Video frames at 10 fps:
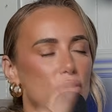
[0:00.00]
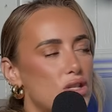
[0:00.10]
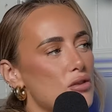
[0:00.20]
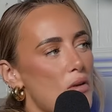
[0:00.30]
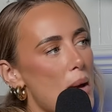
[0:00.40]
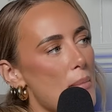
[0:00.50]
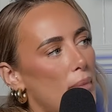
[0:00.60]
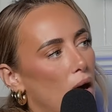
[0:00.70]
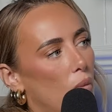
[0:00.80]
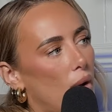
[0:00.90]
do you
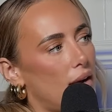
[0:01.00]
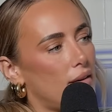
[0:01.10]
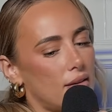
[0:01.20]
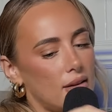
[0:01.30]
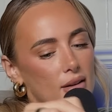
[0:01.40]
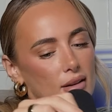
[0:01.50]
remember when